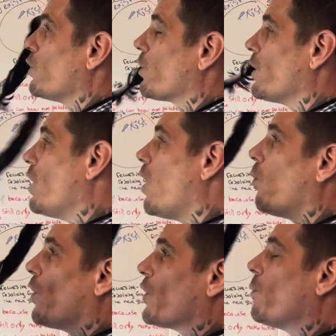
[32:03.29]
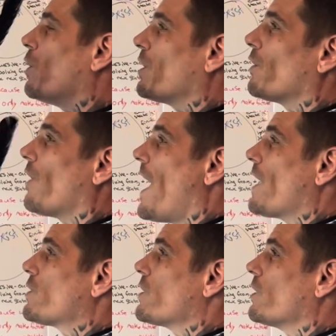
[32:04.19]
You can know one-to-one
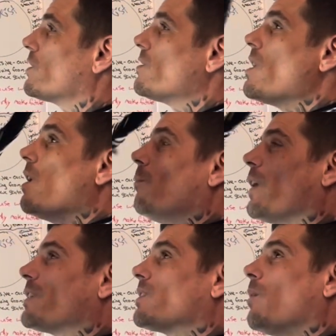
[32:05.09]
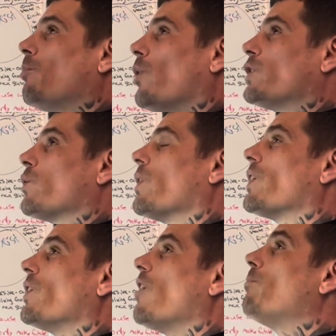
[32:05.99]
interactions, but at some point you get
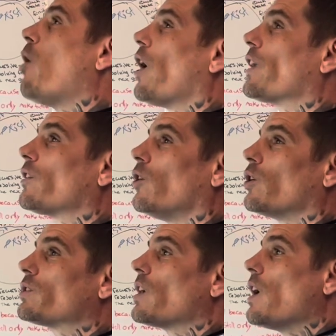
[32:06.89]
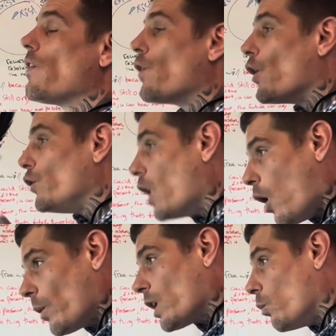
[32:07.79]
enough particles that
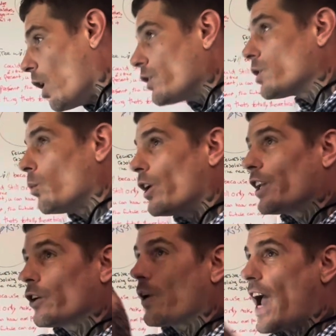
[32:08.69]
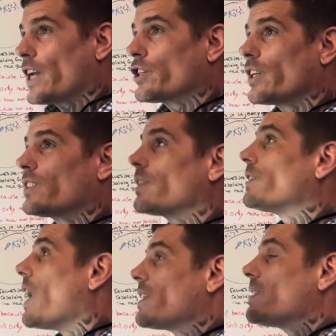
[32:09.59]
knowing one-to-one interactions
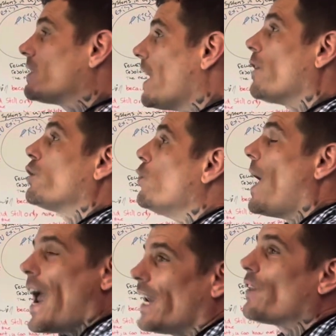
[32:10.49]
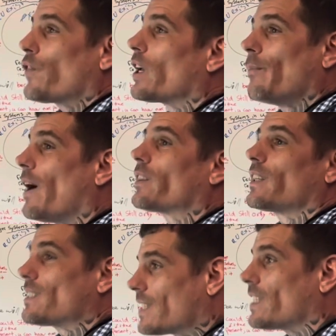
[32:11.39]
doesn't tell you anything about
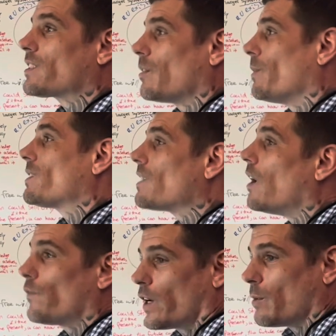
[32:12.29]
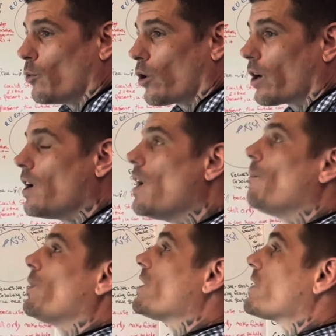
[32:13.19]
the system itself anymore,
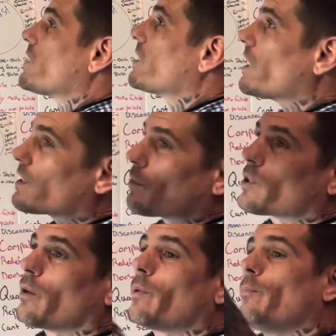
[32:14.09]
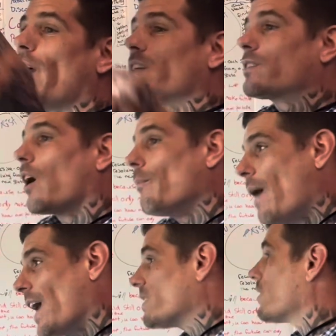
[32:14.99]
because the system's going to be based on
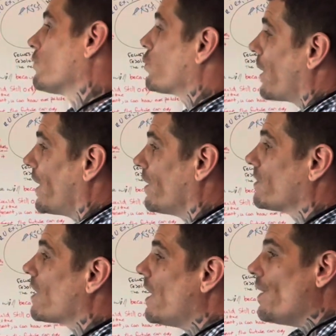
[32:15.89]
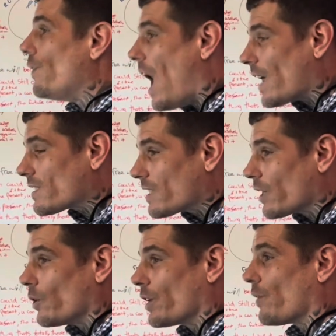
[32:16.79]
massive trends, not
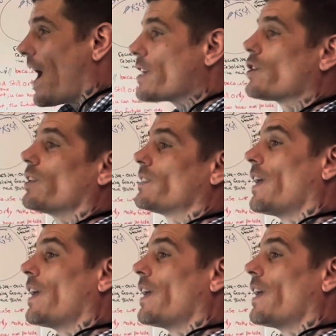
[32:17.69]
single interactions.